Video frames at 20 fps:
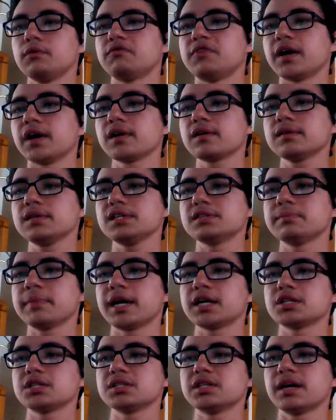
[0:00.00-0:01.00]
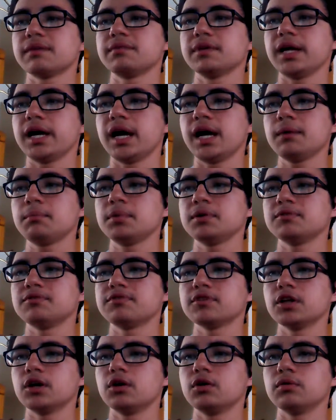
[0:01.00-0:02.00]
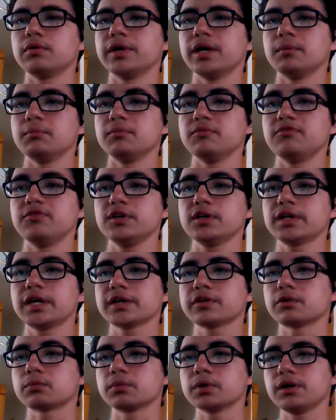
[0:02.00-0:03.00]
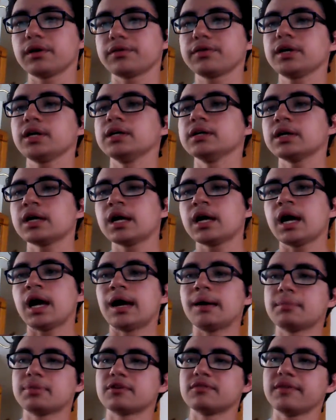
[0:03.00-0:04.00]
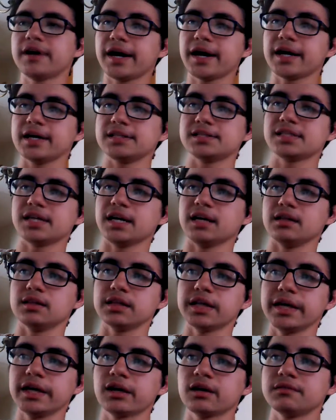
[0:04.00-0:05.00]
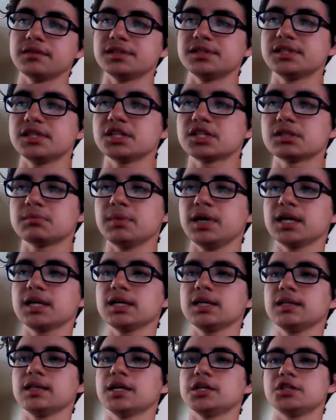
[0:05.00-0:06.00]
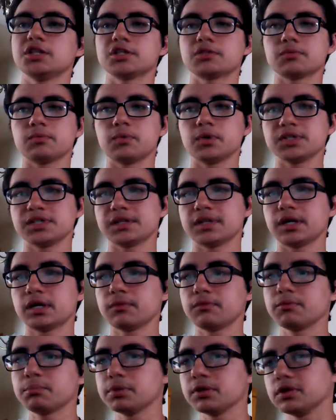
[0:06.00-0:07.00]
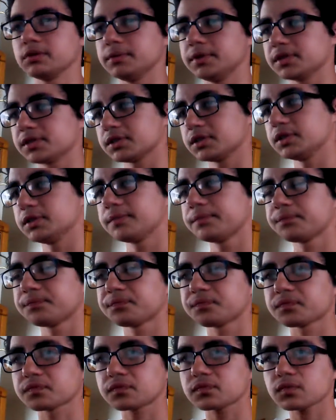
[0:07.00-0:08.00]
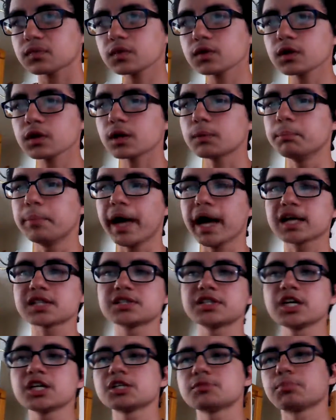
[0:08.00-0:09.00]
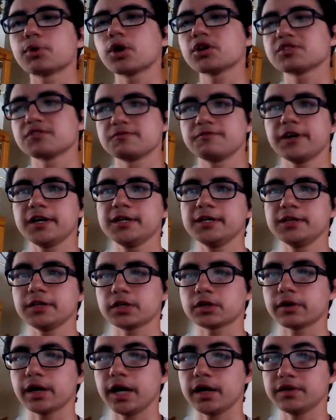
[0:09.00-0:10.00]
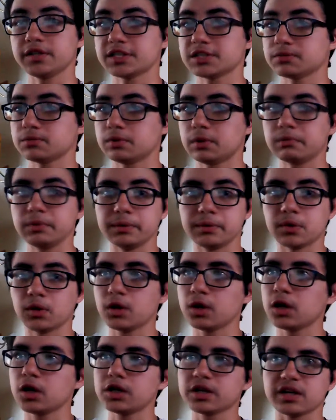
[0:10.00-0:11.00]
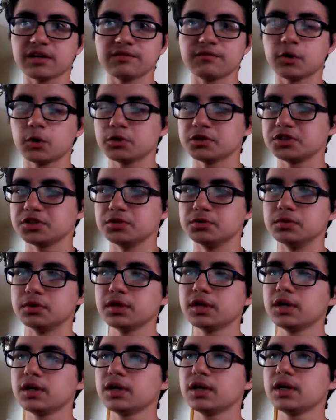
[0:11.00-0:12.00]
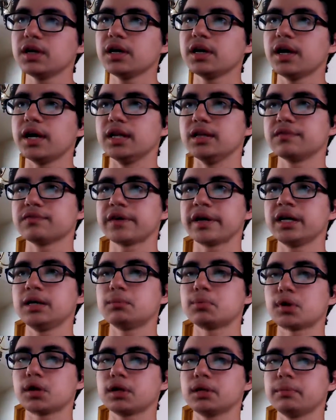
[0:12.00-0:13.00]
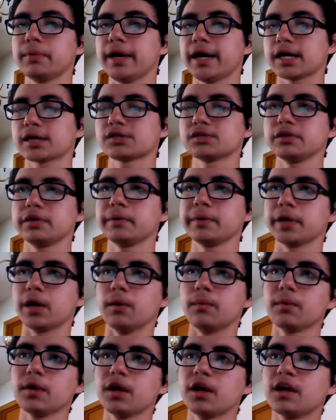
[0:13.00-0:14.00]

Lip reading: Finally, these matches have an ebb and flow that feel like the real thing and provides a layer of decision making that just wasn't there previously. Backstage brawls and fighting in the crowd. This is one we were all looking forward to, and they finally brought it back. So here we go.